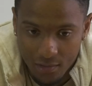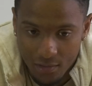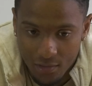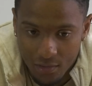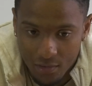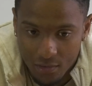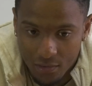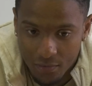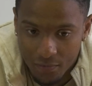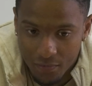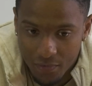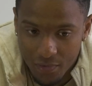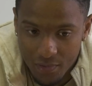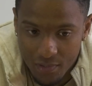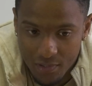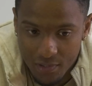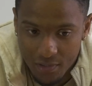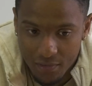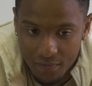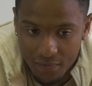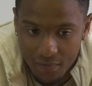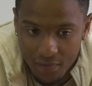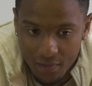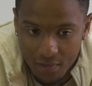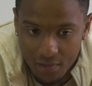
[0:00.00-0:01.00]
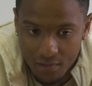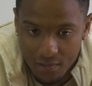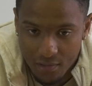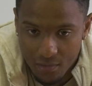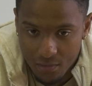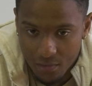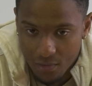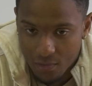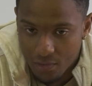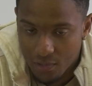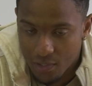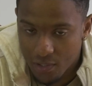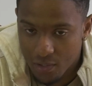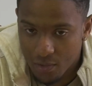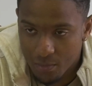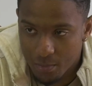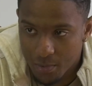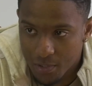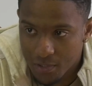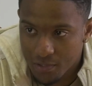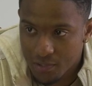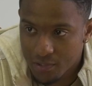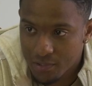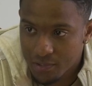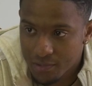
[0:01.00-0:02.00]
you know, confusing defenders, it will only help
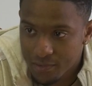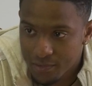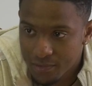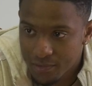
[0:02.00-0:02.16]
us.